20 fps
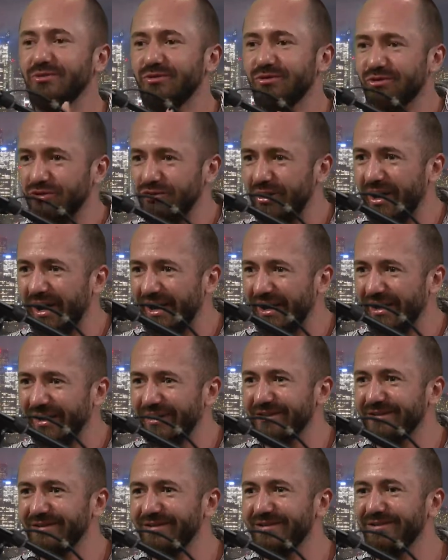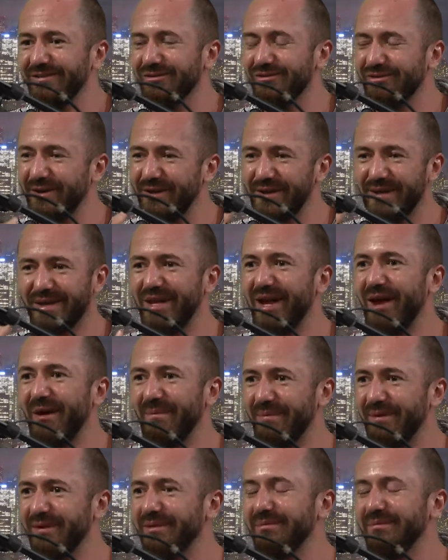try and dress
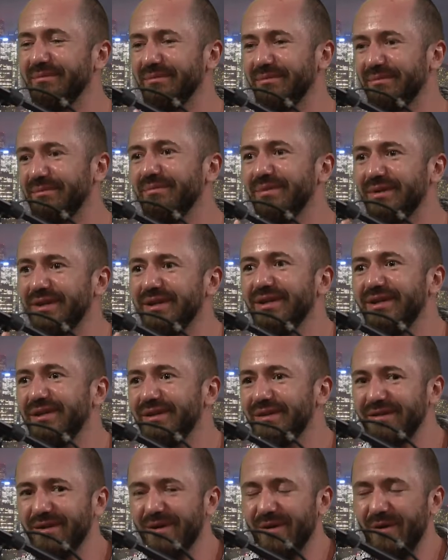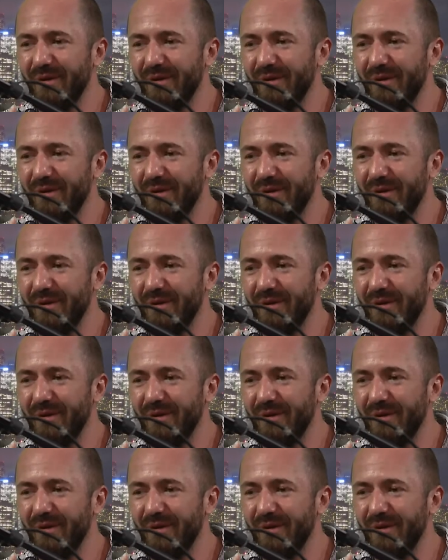up and be